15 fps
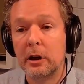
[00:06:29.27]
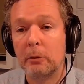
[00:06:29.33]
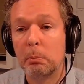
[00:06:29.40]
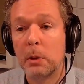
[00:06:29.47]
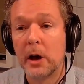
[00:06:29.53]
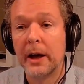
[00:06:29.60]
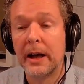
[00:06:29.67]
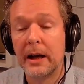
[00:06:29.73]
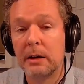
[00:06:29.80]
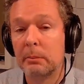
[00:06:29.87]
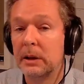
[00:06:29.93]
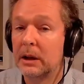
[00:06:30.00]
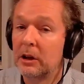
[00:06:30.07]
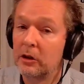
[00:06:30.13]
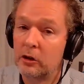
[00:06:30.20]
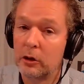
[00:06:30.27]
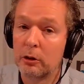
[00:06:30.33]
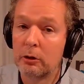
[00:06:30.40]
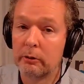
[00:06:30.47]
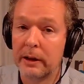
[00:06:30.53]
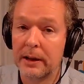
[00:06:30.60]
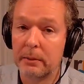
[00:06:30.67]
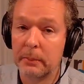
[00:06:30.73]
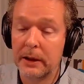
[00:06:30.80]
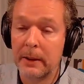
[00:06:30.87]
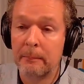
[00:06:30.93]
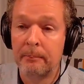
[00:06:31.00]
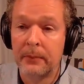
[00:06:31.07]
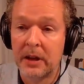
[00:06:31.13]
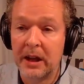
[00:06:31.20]
My enemy is your enemy.
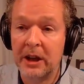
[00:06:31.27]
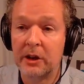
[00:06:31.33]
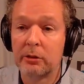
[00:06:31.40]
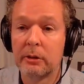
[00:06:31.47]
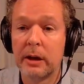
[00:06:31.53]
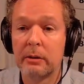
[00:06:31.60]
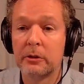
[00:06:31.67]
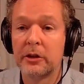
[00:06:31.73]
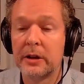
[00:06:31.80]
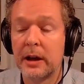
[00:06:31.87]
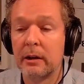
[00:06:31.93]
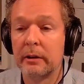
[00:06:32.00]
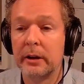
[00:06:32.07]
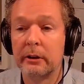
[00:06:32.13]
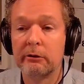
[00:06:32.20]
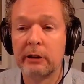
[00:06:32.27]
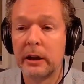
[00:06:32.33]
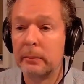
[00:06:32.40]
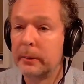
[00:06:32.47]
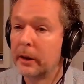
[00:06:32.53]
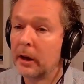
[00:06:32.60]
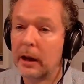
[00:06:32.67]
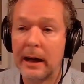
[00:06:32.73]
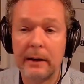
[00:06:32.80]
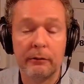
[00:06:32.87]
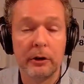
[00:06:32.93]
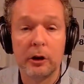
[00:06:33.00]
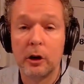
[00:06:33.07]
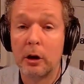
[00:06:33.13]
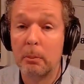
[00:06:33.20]
Israel and Saudi Arabia
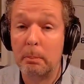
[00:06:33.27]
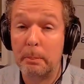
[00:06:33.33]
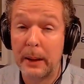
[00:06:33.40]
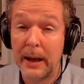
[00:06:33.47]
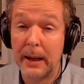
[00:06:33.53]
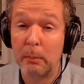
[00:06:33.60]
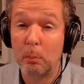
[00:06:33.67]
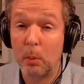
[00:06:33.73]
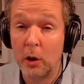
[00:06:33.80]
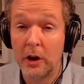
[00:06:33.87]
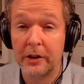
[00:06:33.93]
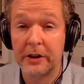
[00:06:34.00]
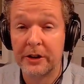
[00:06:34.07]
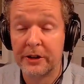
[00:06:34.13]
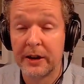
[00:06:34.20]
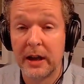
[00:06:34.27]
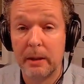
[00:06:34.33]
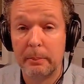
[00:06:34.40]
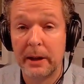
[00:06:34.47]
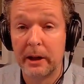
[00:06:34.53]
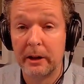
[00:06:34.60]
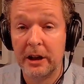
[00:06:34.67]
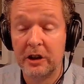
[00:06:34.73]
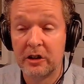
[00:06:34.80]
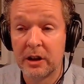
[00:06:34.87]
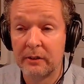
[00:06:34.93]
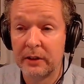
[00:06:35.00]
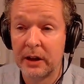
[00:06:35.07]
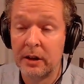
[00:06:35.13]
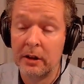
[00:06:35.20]
haven't got a bad word to say about each
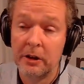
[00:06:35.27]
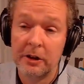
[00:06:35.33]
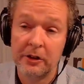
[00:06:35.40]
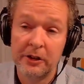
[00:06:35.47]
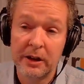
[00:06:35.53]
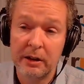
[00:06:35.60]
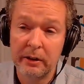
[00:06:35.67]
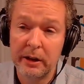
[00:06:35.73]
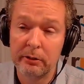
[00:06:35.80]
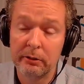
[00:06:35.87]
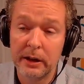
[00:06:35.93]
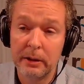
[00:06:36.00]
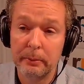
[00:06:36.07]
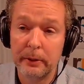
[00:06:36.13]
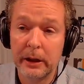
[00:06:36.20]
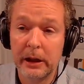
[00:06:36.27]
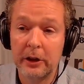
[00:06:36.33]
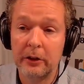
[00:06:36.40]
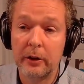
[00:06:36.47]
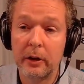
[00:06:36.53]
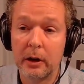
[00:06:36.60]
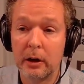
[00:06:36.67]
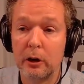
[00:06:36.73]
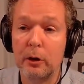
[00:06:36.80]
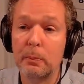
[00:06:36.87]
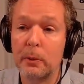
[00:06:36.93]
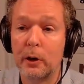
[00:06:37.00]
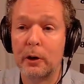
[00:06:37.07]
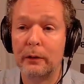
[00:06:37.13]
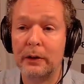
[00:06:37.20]
other. Saudi Arabia is the
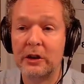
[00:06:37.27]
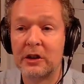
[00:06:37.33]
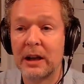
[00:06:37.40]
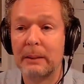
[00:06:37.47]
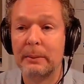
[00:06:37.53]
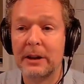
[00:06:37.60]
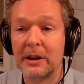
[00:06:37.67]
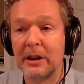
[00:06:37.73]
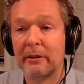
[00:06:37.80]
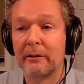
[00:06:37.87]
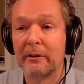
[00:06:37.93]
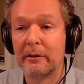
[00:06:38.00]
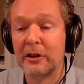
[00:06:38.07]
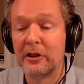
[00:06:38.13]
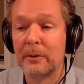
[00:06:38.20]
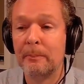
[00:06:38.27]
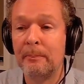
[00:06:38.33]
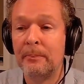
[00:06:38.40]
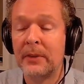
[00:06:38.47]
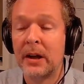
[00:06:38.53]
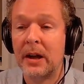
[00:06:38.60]
home of Islamic terrorism,